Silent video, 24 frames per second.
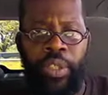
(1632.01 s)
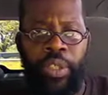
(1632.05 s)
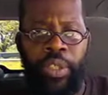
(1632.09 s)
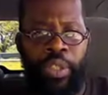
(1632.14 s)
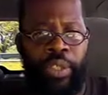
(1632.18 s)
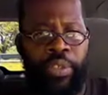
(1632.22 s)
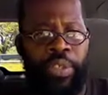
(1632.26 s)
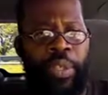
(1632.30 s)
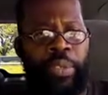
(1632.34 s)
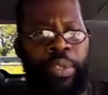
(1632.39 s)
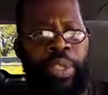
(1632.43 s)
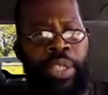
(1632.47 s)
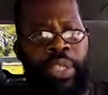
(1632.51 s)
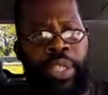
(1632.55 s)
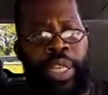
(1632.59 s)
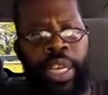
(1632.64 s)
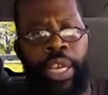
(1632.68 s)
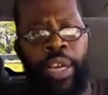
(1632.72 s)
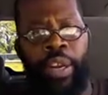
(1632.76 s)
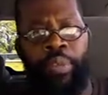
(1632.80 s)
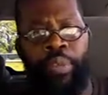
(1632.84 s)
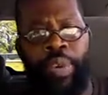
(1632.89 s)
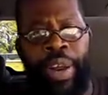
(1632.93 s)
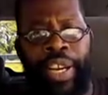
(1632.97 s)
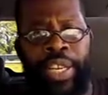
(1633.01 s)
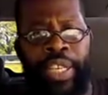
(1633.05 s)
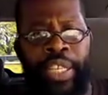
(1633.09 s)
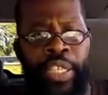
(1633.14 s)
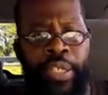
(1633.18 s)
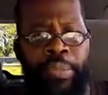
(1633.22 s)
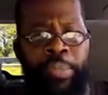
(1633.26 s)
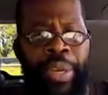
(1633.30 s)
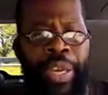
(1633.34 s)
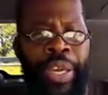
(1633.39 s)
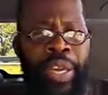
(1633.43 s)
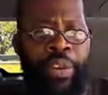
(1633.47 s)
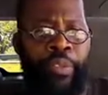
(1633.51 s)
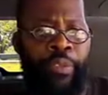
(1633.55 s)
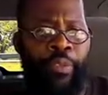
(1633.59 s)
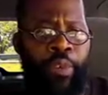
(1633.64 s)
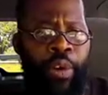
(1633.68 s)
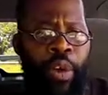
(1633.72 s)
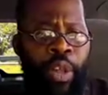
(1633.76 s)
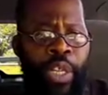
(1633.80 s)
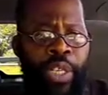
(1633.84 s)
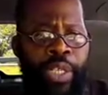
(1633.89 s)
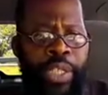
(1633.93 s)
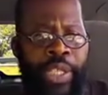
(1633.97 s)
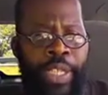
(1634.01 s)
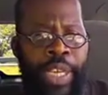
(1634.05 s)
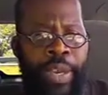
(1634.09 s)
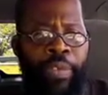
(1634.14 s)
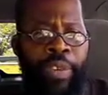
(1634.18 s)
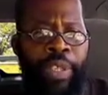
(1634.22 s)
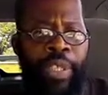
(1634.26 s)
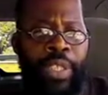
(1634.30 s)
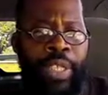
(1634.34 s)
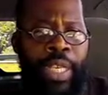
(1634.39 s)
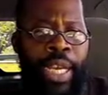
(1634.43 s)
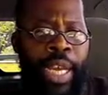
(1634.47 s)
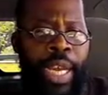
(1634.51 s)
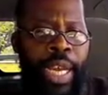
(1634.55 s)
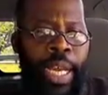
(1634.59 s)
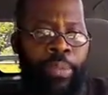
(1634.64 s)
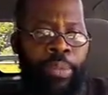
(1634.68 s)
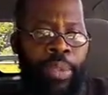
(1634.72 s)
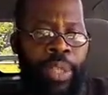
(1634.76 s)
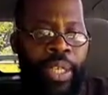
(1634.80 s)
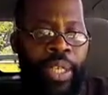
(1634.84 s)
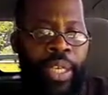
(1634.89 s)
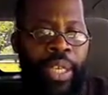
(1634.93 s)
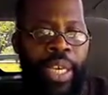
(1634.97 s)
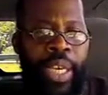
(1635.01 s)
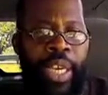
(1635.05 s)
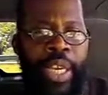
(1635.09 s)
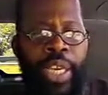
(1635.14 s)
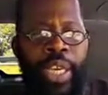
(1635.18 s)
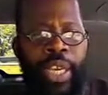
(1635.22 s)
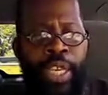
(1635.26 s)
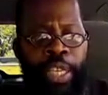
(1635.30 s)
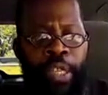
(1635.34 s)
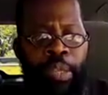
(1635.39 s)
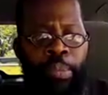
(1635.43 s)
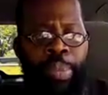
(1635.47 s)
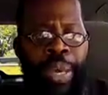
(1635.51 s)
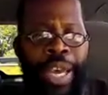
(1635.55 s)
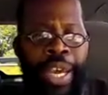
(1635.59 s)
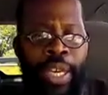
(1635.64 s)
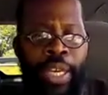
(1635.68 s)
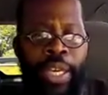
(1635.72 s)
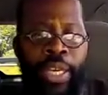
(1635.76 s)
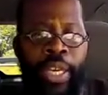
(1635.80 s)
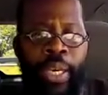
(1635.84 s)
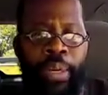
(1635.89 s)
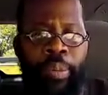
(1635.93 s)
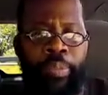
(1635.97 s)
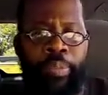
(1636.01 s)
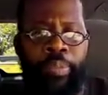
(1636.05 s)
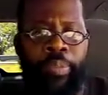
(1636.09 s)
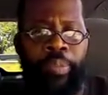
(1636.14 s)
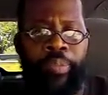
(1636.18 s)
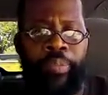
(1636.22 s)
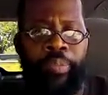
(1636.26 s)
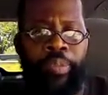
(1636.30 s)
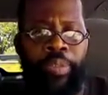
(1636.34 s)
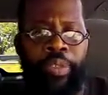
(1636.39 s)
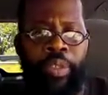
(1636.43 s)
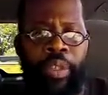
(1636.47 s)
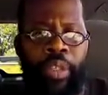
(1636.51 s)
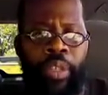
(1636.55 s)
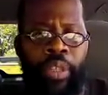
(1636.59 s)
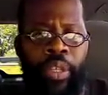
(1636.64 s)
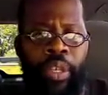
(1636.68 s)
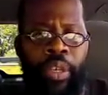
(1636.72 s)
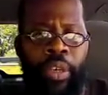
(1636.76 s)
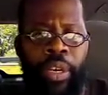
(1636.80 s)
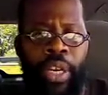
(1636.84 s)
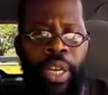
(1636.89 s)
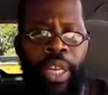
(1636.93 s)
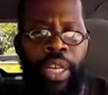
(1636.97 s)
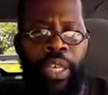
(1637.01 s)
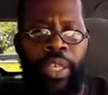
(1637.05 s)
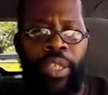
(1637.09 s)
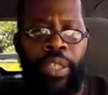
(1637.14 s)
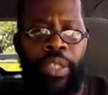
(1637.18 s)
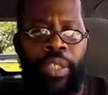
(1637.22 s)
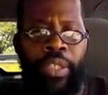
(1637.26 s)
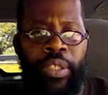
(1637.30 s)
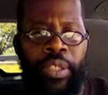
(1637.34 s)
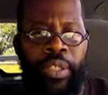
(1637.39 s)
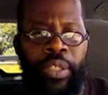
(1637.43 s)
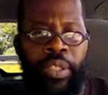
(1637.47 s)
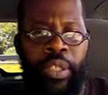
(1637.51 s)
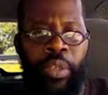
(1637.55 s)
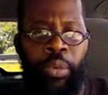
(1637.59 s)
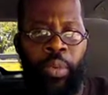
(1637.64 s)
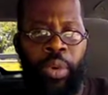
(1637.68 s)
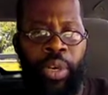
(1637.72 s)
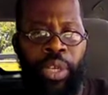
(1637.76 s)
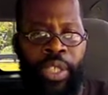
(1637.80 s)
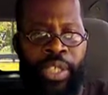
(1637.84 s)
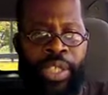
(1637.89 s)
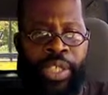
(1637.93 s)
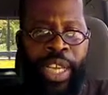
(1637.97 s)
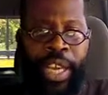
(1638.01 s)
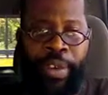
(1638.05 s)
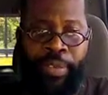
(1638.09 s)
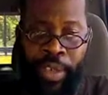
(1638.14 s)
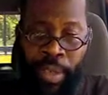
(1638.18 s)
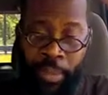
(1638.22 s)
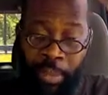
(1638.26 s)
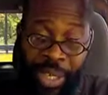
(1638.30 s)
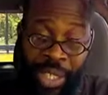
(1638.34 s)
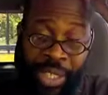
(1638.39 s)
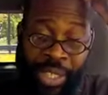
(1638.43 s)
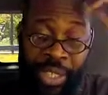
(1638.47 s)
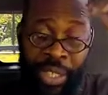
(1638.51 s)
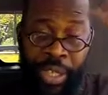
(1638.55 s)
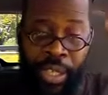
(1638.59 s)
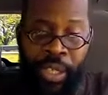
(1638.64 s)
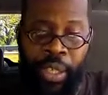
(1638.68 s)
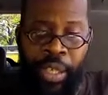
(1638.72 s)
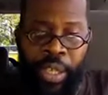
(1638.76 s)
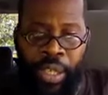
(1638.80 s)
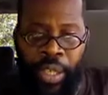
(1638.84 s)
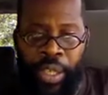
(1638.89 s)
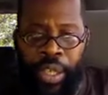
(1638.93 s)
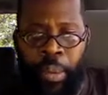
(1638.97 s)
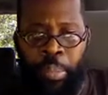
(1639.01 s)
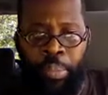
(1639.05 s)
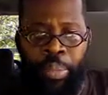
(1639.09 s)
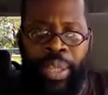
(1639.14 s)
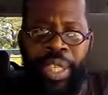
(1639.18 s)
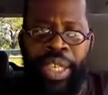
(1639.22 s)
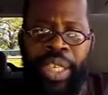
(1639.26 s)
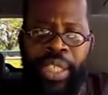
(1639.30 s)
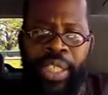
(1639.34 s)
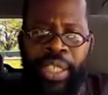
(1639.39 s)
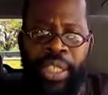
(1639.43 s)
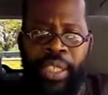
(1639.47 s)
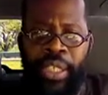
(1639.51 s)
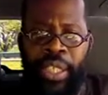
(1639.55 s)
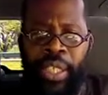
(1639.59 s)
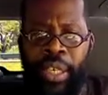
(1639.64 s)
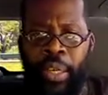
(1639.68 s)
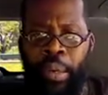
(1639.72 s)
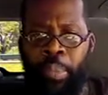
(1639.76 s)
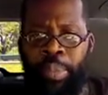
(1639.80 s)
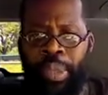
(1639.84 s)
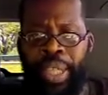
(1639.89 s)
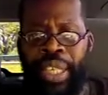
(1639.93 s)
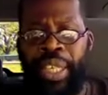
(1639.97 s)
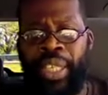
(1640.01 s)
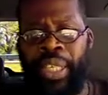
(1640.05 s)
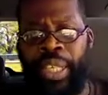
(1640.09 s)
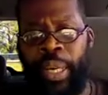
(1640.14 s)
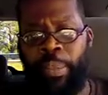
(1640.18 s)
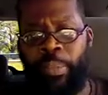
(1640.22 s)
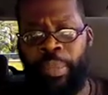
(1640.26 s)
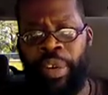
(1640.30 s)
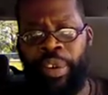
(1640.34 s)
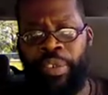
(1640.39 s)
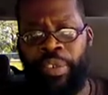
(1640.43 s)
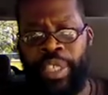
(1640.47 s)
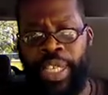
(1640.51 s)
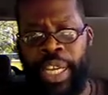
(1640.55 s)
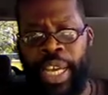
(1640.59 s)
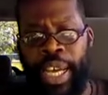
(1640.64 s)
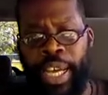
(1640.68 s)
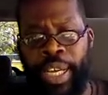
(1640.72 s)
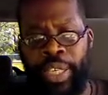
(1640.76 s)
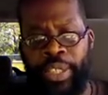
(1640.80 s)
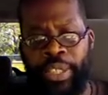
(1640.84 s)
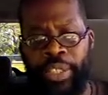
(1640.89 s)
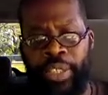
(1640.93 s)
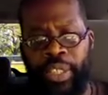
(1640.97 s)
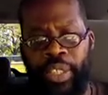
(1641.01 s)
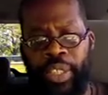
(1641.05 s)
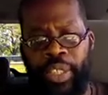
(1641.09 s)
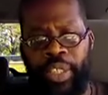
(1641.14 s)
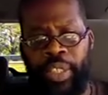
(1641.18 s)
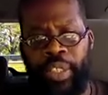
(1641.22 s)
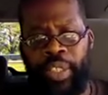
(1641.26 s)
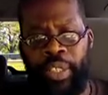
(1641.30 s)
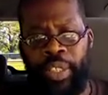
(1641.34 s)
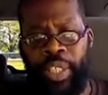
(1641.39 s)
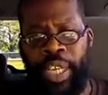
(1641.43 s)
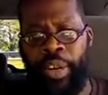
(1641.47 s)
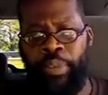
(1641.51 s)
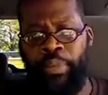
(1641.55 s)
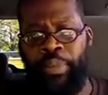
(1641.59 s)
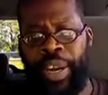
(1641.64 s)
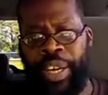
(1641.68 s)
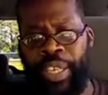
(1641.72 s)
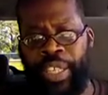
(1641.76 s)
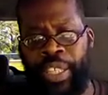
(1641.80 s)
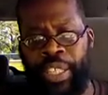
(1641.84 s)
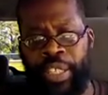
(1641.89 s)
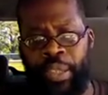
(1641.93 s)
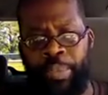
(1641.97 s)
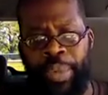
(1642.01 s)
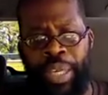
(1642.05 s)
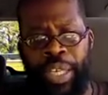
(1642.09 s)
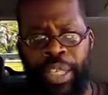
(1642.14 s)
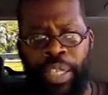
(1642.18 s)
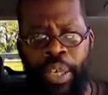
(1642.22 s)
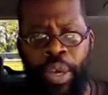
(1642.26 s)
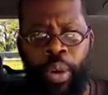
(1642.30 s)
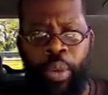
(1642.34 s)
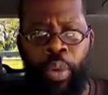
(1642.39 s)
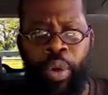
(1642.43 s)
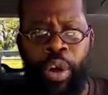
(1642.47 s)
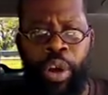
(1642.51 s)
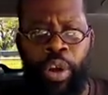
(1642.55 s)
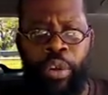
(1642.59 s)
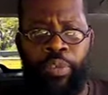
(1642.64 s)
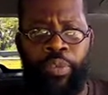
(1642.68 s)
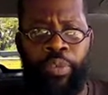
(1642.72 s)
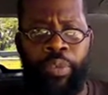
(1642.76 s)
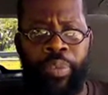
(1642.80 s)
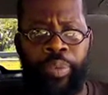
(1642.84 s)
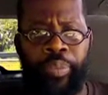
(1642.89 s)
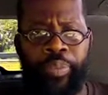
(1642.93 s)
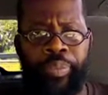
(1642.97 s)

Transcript: The scriptures say a righteous man falleth seven times and getteth back up. All right. The word seven means a uh, completion, a complete number of times that righteous men go off.